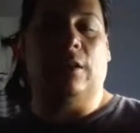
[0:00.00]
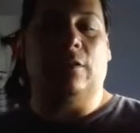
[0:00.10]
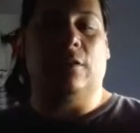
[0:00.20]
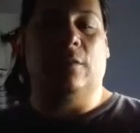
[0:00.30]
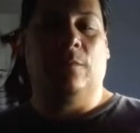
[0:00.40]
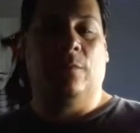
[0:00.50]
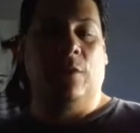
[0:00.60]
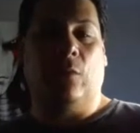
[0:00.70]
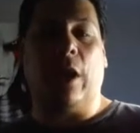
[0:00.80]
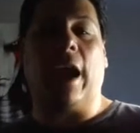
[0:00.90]
is
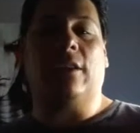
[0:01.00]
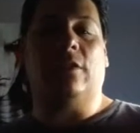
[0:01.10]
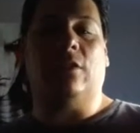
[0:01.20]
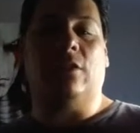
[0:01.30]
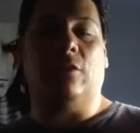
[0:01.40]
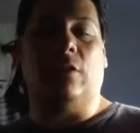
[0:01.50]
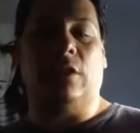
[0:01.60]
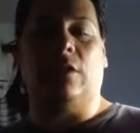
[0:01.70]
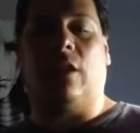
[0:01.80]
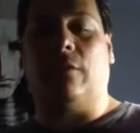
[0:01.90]
reactions to
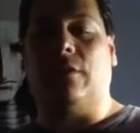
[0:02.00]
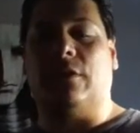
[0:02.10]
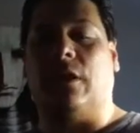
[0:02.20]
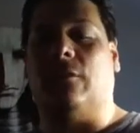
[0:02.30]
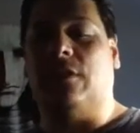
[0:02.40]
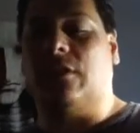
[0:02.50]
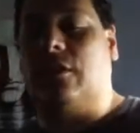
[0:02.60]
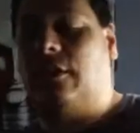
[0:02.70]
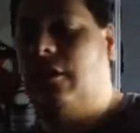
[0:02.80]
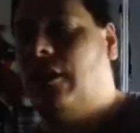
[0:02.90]
this stuff instead of
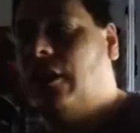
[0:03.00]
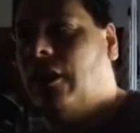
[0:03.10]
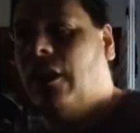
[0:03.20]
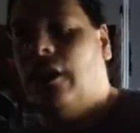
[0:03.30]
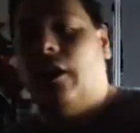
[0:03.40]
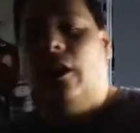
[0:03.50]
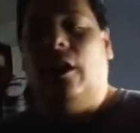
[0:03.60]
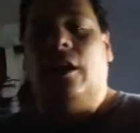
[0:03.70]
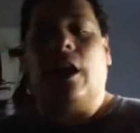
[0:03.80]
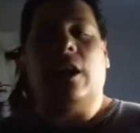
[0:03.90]
just a
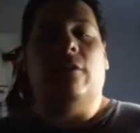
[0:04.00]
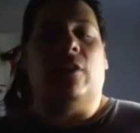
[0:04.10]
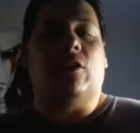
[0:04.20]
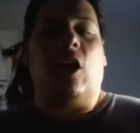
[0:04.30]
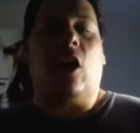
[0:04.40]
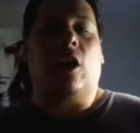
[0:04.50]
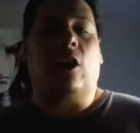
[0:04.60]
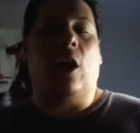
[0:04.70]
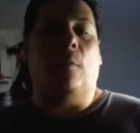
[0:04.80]
kind of a talk